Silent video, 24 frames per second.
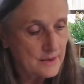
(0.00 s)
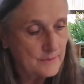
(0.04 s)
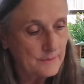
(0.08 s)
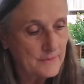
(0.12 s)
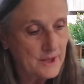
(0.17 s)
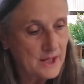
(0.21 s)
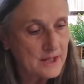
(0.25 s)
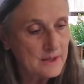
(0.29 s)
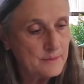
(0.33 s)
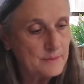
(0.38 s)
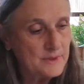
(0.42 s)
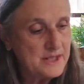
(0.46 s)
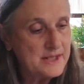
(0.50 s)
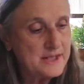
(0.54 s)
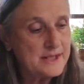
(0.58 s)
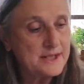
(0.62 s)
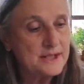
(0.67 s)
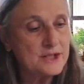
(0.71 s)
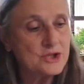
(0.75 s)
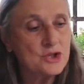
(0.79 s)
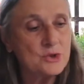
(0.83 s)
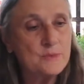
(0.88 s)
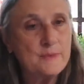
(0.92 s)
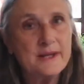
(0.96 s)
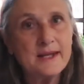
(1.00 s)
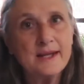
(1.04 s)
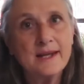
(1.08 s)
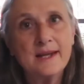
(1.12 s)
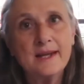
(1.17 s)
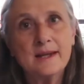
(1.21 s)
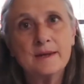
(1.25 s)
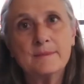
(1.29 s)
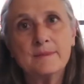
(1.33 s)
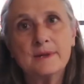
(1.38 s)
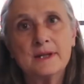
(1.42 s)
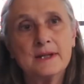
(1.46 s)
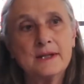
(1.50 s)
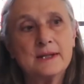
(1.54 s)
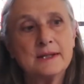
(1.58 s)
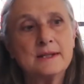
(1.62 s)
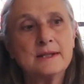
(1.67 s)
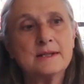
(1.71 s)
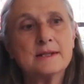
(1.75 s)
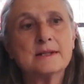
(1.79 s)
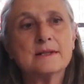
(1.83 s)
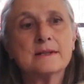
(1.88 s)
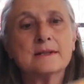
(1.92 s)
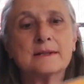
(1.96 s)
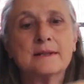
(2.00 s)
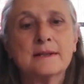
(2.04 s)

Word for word: My BeStitch Me came in,